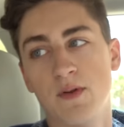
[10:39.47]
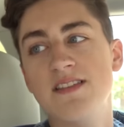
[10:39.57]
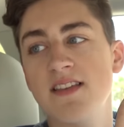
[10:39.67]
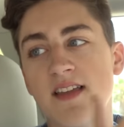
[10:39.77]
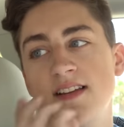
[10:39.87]

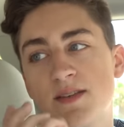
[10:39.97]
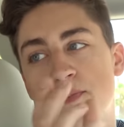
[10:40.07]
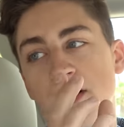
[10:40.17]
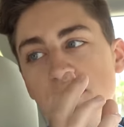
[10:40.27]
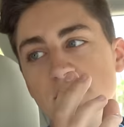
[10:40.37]
reason that he
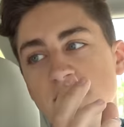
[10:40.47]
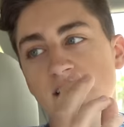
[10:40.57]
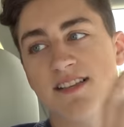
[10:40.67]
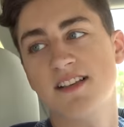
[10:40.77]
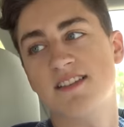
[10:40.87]
spills
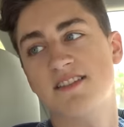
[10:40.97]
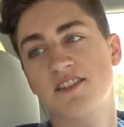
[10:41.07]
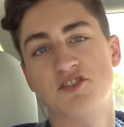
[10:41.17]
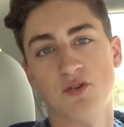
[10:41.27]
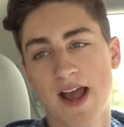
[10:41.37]
is because he's
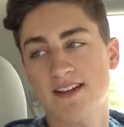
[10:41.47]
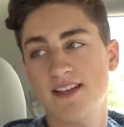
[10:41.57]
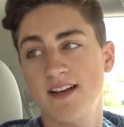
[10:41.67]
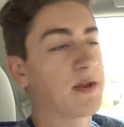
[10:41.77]
distracted